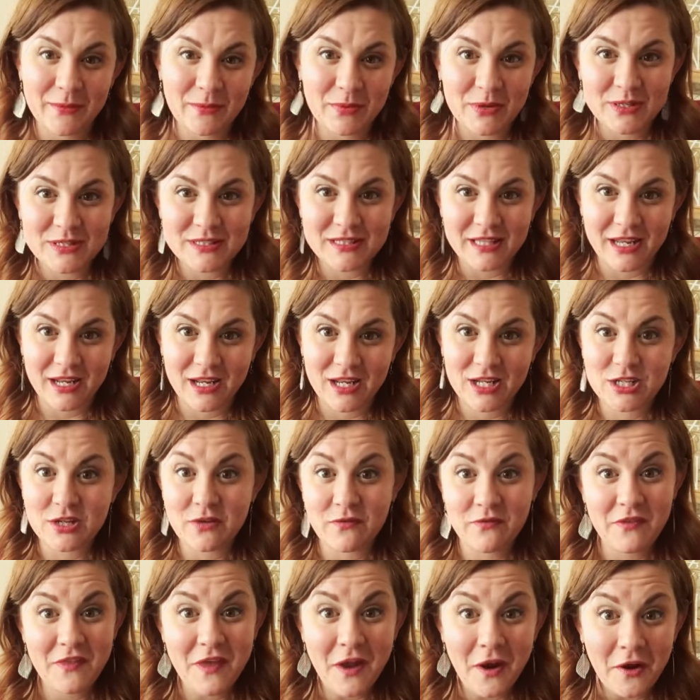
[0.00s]
percentage
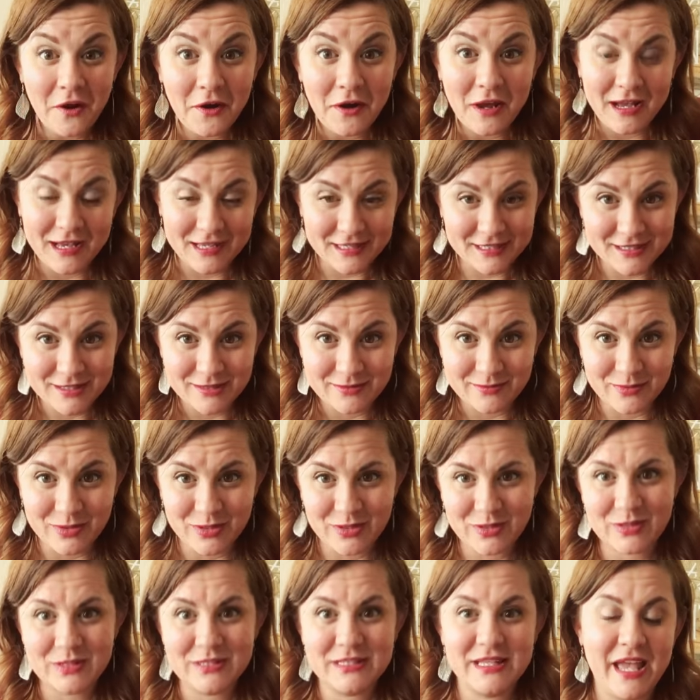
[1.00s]
of their
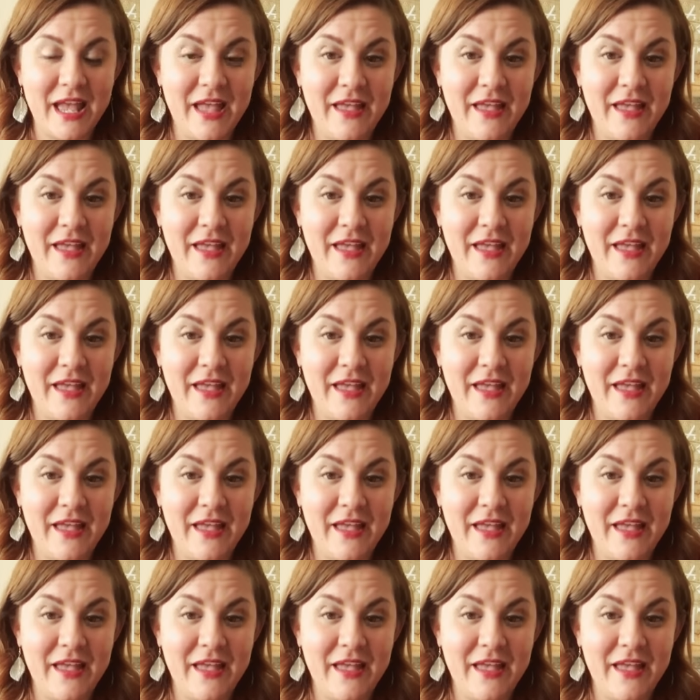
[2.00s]
customers